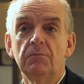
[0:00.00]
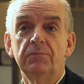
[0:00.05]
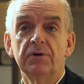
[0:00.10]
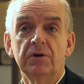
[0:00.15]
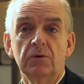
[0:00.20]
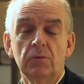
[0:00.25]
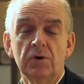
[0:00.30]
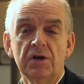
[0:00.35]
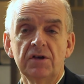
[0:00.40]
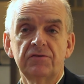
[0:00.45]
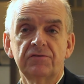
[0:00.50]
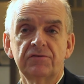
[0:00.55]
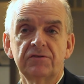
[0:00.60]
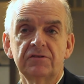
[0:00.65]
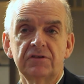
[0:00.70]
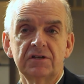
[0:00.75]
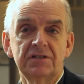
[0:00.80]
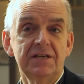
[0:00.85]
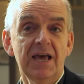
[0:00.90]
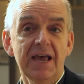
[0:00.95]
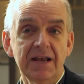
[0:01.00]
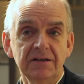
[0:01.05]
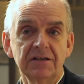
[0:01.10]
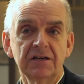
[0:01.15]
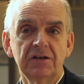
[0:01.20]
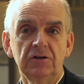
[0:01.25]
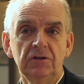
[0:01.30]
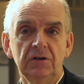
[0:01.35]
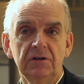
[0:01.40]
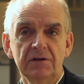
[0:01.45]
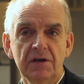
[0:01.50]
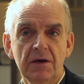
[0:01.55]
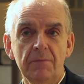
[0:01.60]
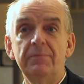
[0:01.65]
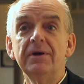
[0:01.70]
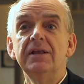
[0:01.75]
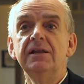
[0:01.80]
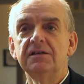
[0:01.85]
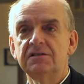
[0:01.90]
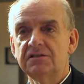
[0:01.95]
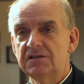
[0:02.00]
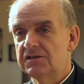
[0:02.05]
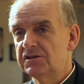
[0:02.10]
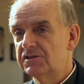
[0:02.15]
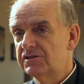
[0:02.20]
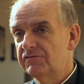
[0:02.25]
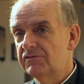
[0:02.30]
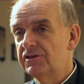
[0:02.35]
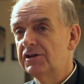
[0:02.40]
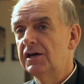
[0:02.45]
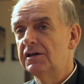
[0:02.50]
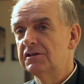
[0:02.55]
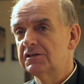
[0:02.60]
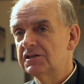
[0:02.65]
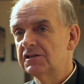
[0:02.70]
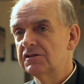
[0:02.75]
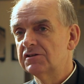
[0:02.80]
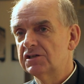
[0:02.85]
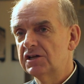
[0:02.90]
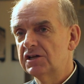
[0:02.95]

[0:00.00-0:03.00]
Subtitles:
but with the technical abilities of the 19th